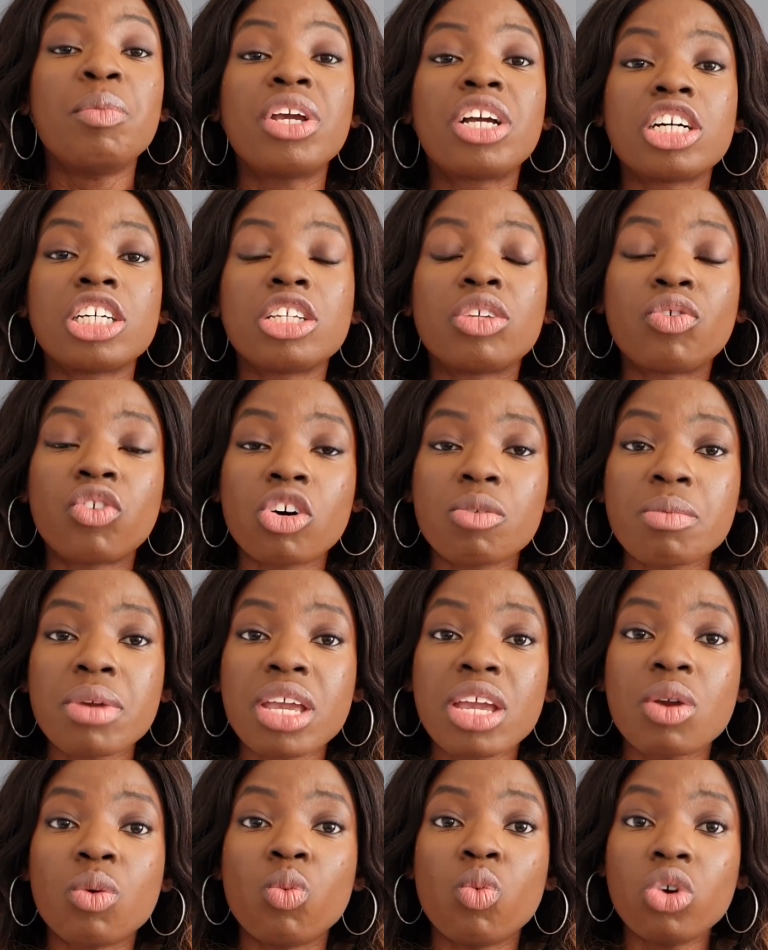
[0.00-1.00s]
Because for
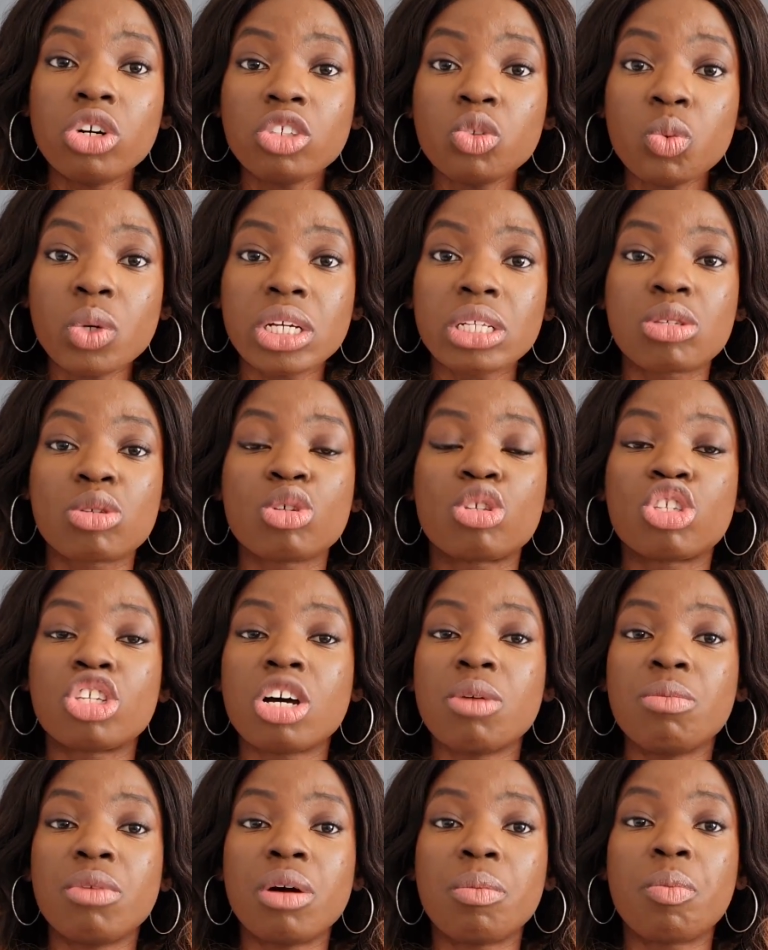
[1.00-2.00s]
me, one way to
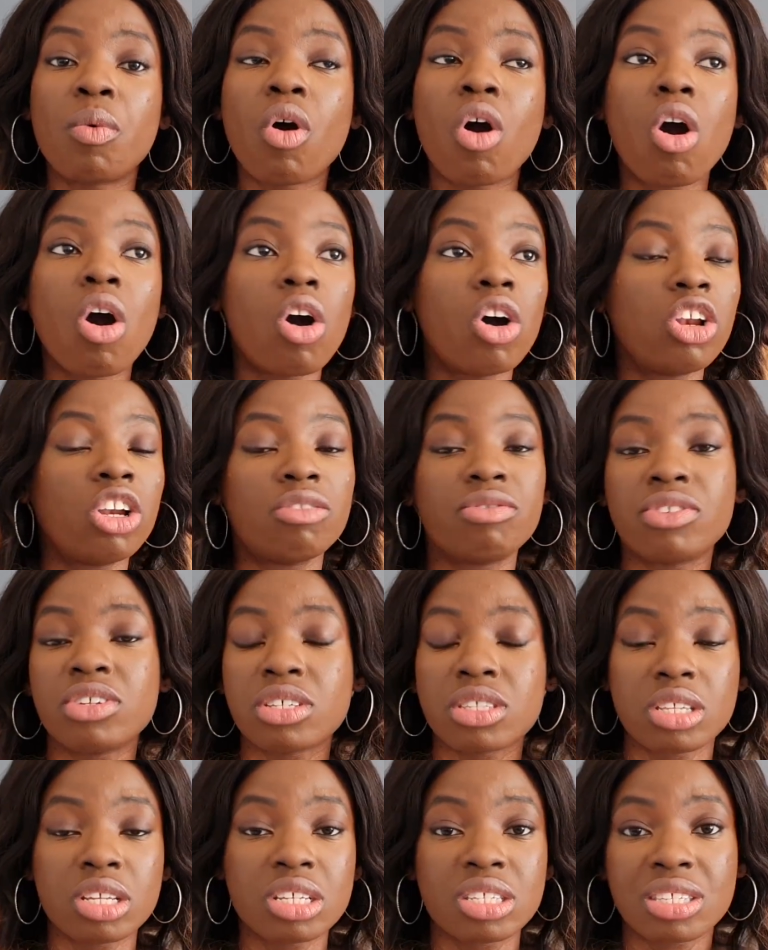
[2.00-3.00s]
sum up all of
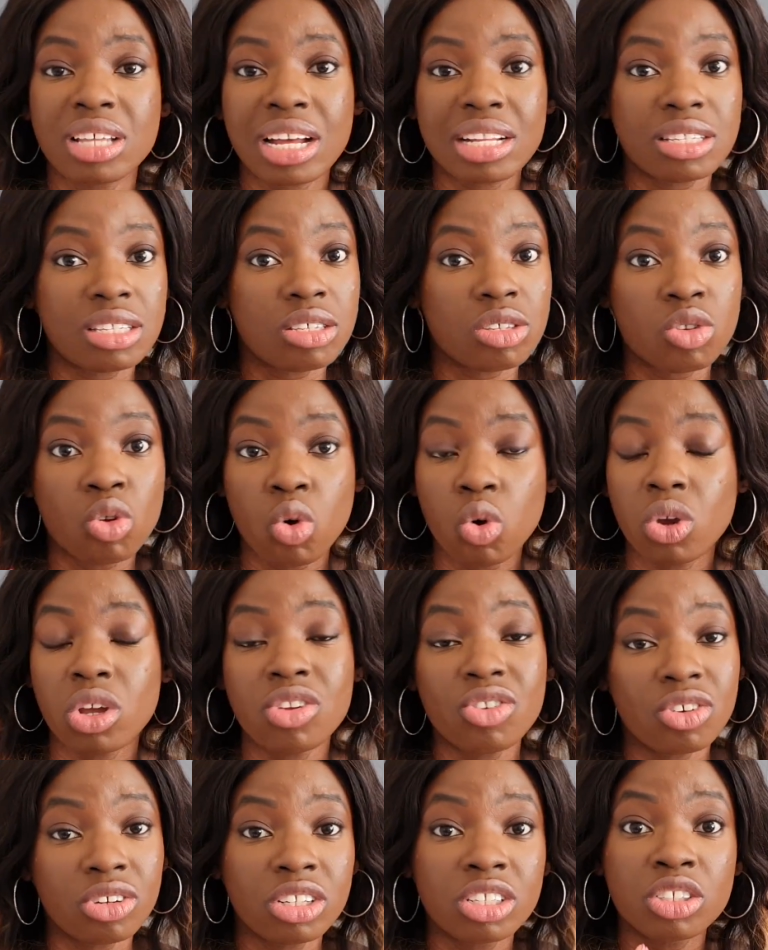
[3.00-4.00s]
these things that is
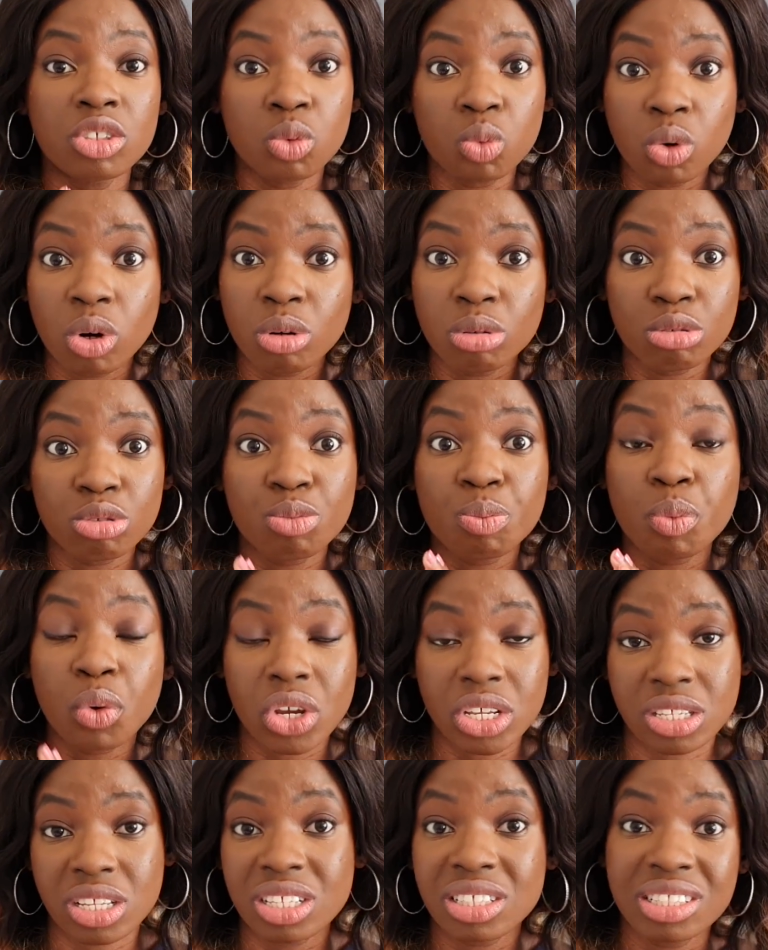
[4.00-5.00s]
going on in the world
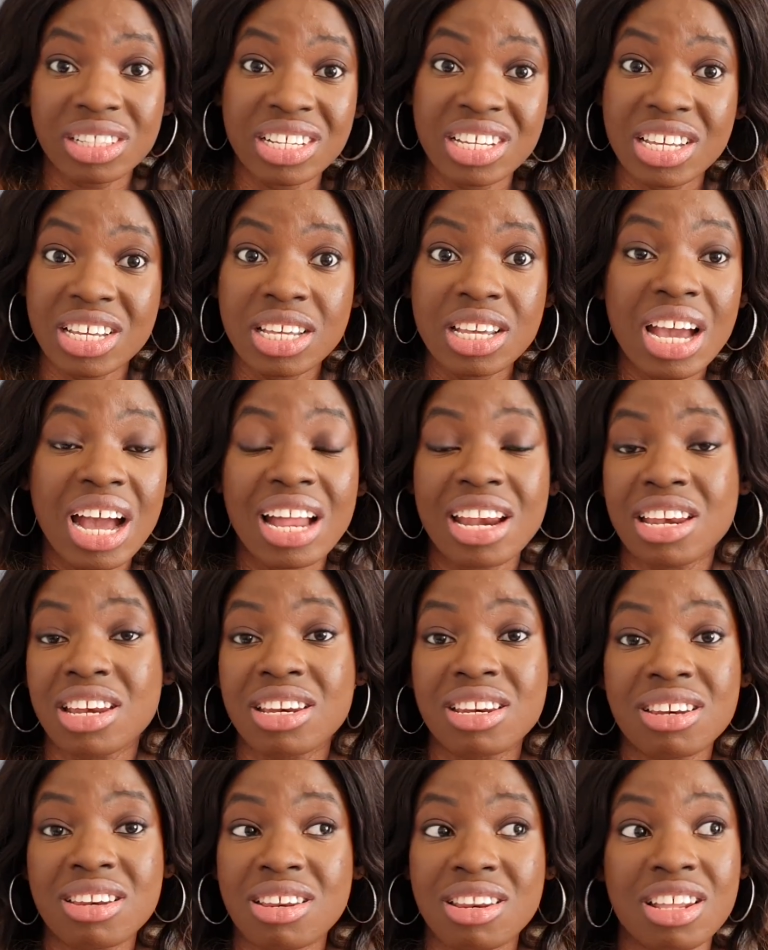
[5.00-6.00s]
presently
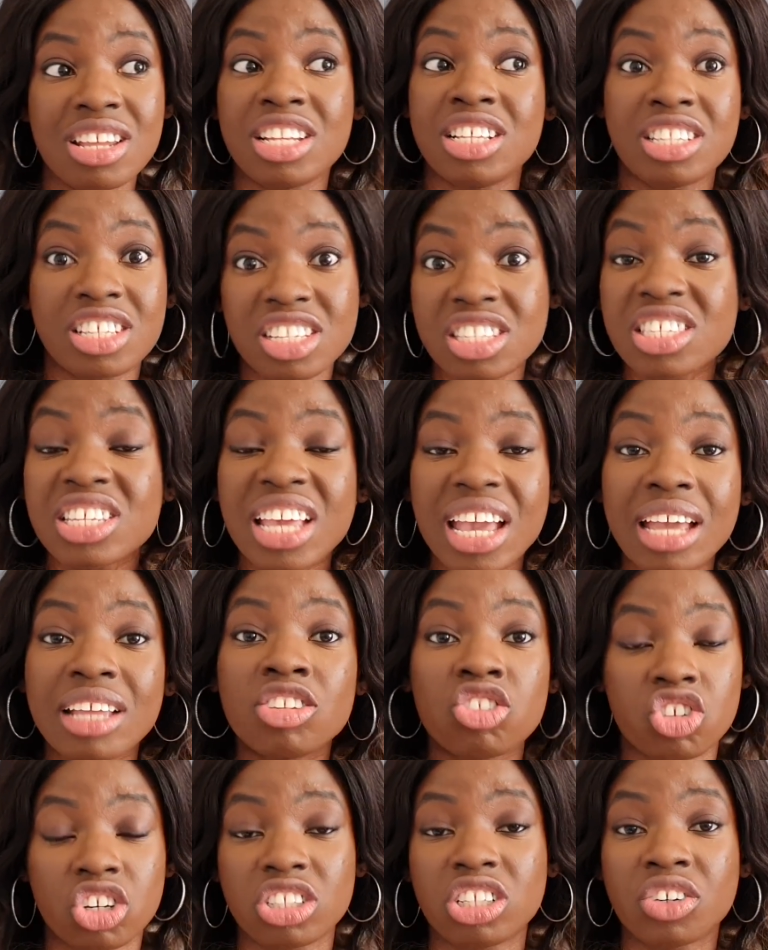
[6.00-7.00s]
and in this
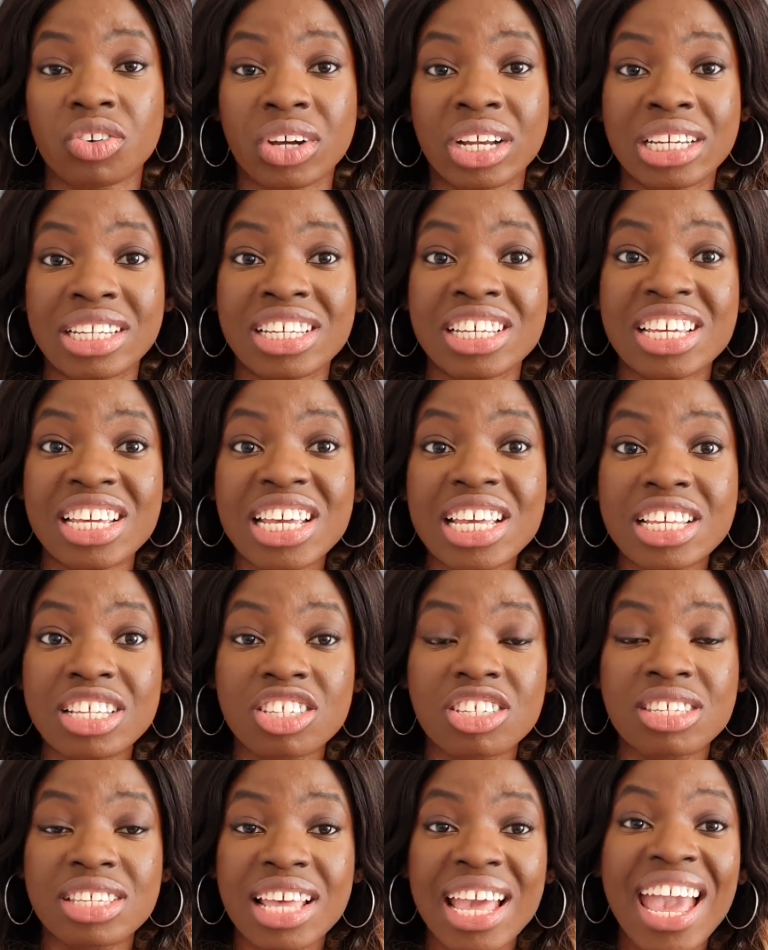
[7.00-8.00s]
year generally
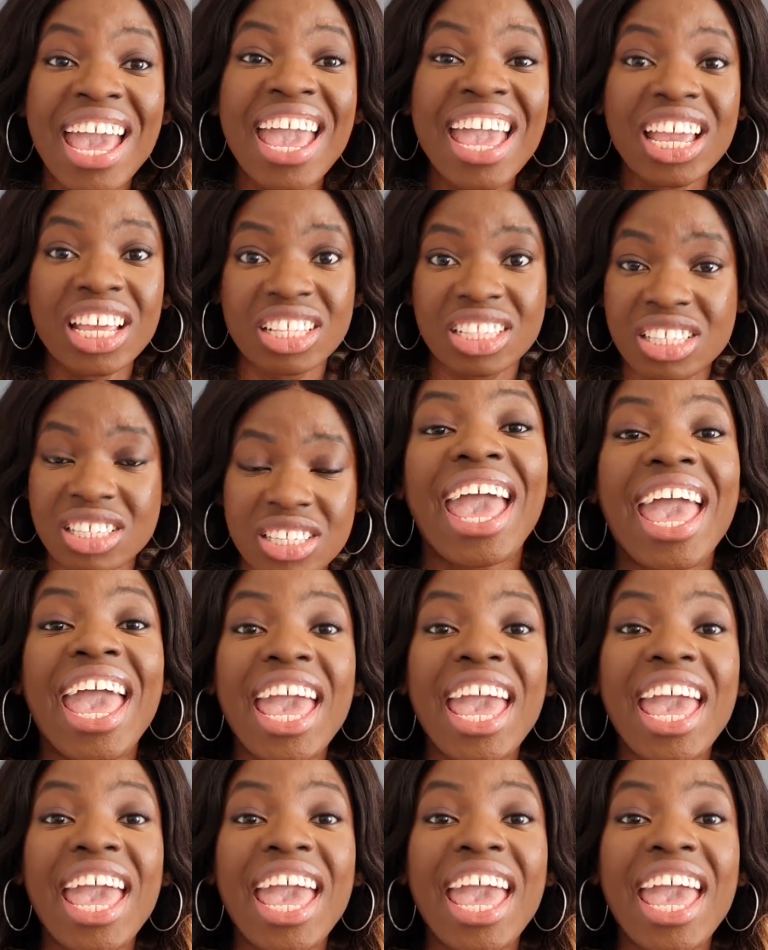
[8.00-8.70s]
is hate.